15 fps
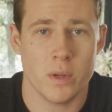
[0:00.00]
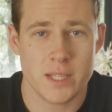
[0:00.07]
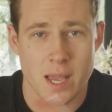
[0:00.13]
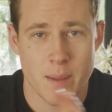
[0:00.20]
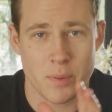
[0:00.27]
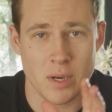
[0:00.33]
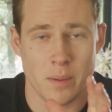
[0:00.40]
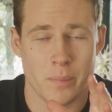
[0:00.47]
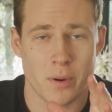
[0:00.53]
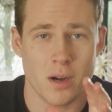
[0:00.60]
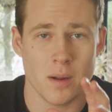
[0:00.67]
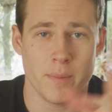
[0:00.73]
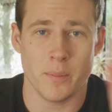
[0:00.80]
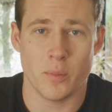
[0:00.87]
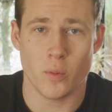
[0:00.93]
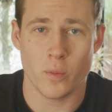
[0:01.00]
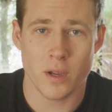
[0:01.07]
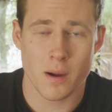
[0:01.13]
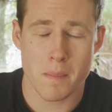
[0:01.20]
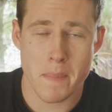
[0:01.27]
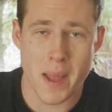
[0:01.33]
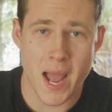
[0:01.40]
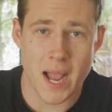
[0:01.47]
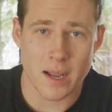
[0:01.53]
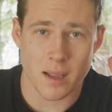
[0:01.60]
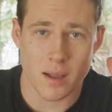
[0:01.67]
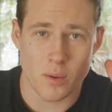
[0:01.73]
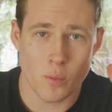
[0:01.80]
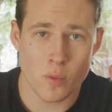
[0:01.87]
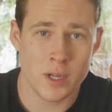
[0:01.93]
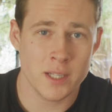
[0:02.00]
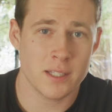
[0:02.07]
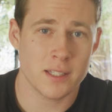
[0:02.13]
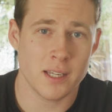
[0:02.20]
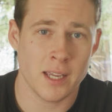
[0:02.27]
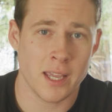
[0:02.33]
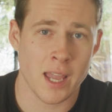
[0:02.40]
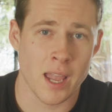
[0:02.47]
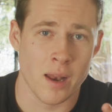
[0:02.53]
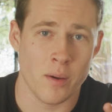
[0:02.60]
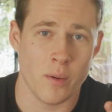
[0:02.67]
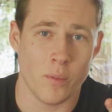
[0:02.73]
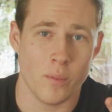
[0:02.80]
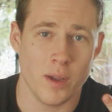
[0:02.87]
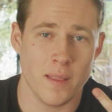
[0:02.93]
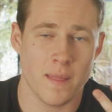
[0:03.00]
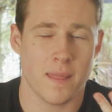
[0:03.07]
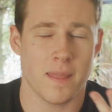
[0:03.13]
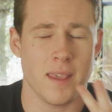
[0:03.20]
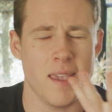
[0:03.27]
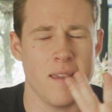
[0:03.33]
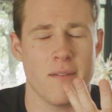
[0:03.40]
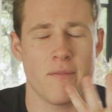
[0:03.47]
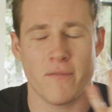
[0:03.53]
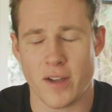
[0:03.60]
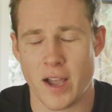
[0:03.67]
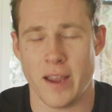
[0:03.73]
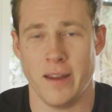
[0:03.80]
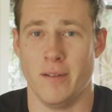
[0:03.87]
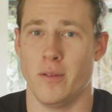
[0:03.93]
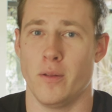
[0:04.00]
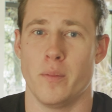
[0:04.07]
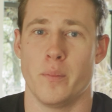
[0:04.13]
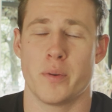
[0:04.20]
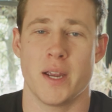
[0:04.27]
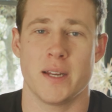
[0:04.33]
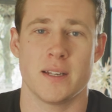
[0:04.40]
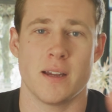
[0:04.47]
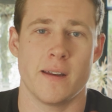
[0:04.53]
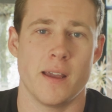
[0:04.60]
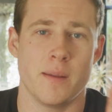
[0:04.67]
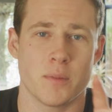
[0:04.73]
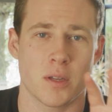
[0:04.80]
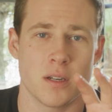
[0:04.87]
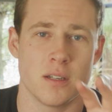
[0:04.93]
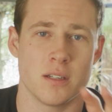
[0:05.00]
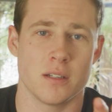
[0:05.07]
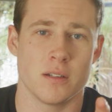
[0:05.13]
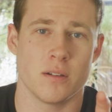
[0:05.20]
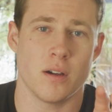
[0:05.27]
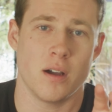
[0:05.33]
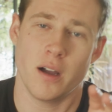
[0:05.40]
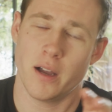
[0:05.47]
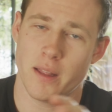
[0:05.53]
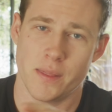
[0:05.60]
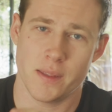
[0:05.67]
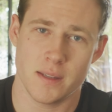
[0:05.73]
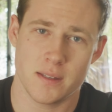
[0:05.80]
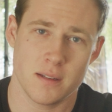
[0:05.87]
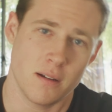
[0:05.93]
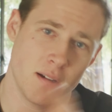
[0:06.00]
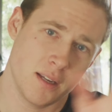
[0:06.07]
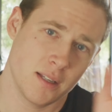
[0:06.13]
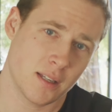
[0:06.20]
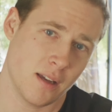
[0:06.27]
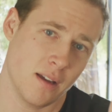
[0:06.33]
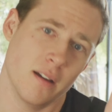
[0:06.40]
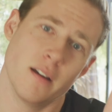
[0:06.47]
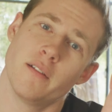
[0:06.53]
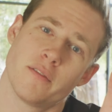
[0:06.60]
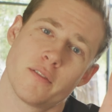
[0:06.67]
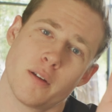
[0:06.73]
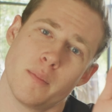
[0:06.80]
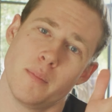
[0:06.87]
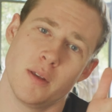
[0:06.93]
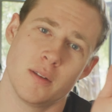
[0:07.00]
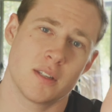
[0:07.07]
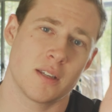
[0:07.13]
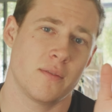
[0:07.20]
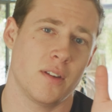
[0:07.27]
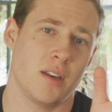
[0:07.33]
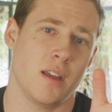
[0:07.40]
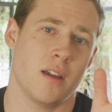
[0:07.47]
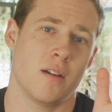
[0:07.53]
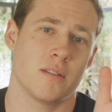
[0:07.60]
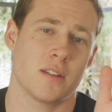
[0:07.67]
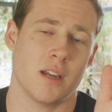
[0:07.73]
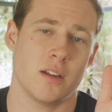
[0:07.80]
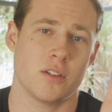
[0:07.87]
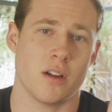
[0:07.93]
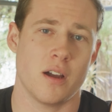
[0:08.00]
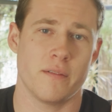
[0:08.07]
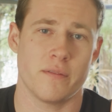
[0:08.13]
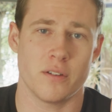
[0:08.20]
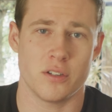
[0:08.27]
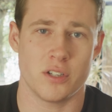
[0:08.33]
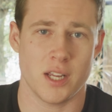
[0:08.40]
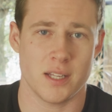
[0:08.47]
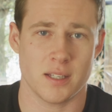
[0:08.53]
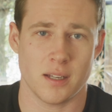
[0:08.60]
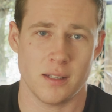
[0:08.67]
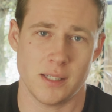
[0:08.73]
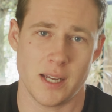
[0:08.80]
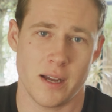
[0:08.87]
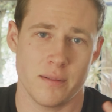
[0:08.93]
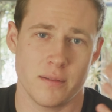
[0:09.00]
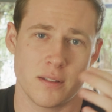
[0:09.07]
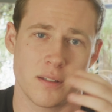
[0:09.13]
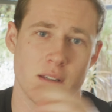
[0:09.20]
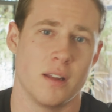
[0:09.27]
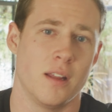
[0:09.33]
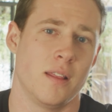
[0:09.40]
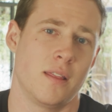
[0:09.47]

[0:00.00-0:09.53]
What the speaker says: What's happening, party people? We are back once again with the final breakdown I'm going to do on the series of music videos I shot for Jessica Lowndes.